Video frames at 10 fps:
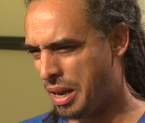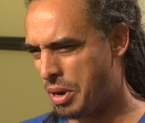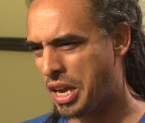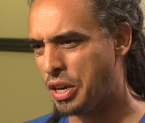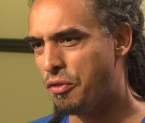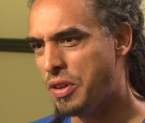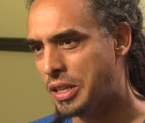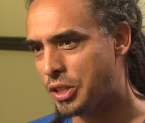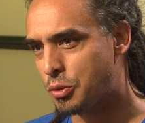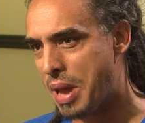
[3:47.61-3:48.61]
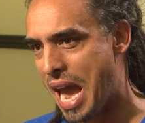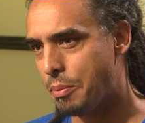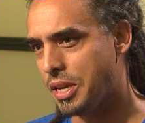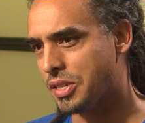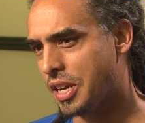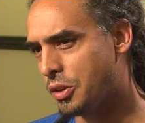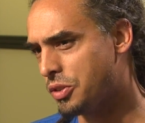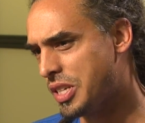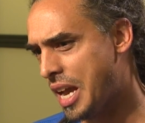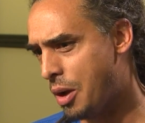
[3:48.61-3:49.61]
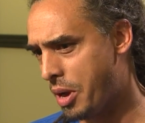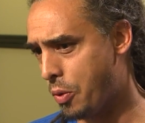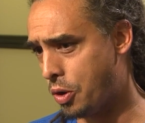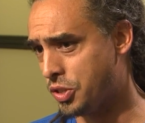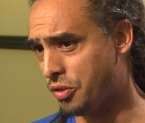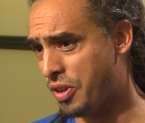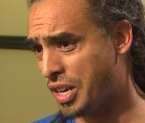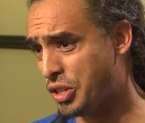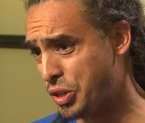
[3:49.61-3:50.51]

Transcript: I'm not going to feel as bad because I don't see how my words affect